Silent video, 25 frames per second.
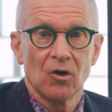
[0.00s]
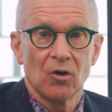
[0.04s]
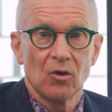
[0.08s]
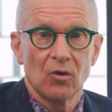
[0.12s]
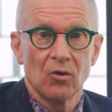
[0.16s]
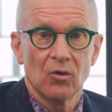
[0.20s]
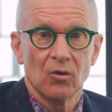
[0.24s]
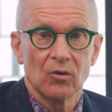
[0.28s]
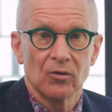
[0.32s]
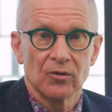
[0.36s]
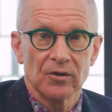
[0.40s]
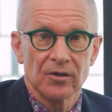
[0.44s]

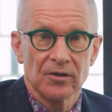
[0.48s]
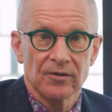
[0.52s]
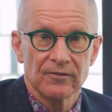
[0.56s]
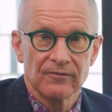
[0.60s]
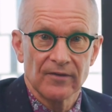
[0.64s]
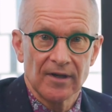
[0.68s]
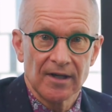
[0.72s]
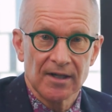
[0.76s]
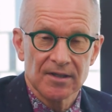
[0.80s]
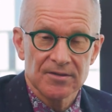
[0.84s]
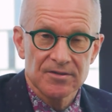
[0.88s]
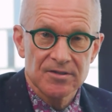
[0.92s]
or an
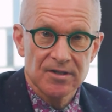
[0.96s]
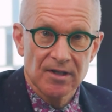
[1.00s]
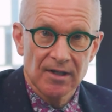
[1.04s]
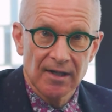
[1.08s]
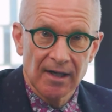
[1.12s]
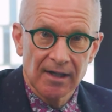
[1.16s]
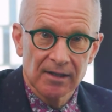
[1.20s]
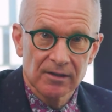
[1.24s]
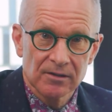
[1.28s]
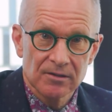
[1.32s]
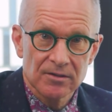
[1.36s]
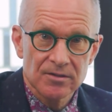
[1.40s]
advanced
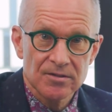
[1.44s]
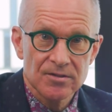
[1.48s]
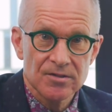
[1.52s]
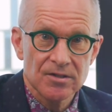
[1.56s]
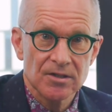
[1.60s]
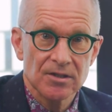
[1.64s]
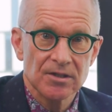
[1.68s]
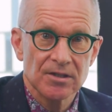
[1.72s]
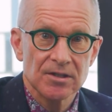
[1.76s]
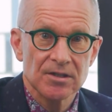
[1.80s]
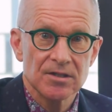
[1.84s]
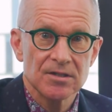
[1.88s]
lung
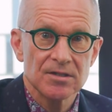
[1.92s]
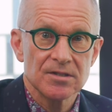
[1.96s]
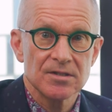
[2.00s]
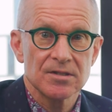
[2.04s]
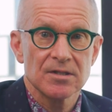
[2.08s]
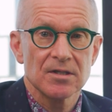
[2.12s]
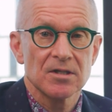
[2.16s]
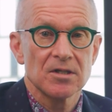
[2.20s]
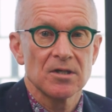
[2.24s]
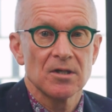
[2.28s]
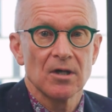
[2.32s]
disease